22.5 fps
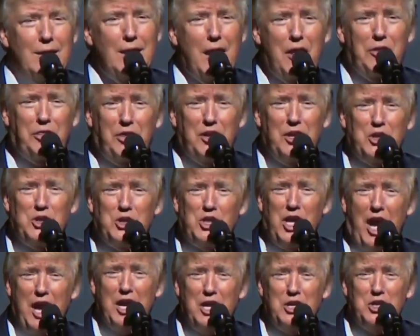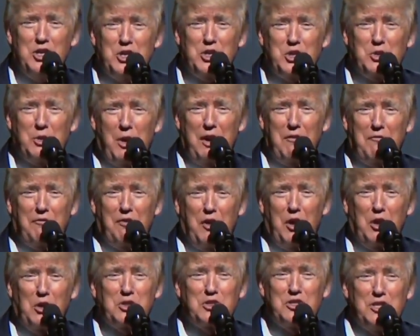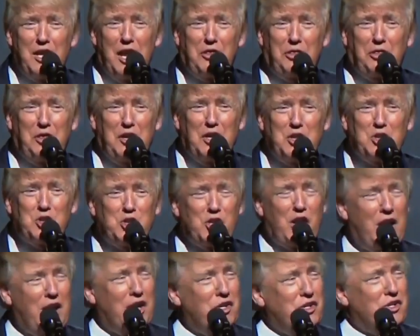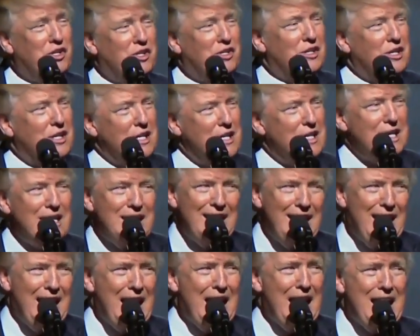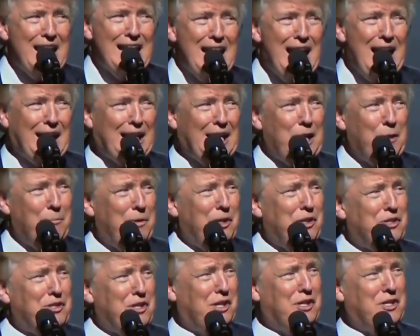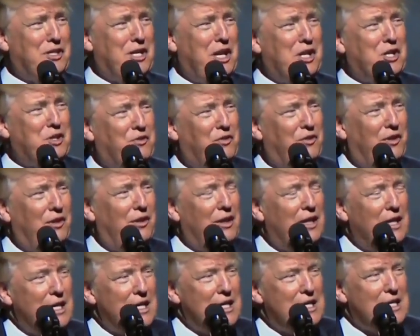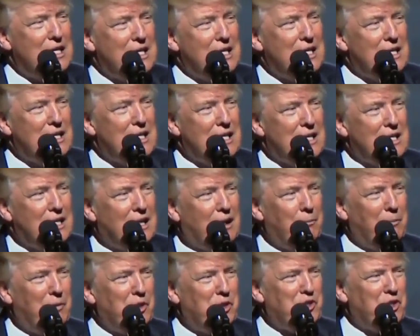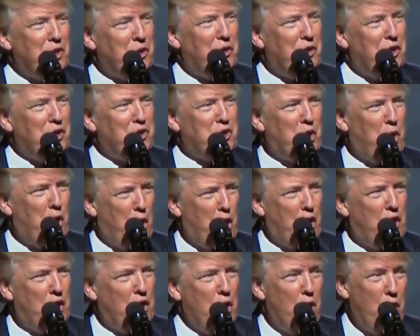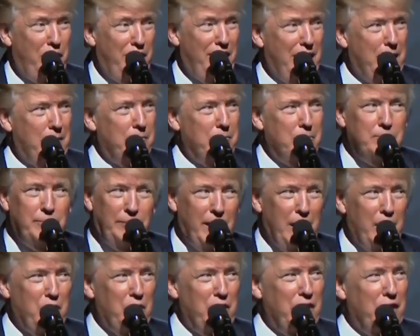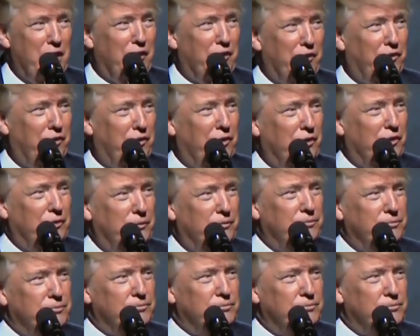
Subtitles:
Nothing changes, right, folks? Nothing changes. They are not going to be successful. There'll be serious hurt on them, not on us.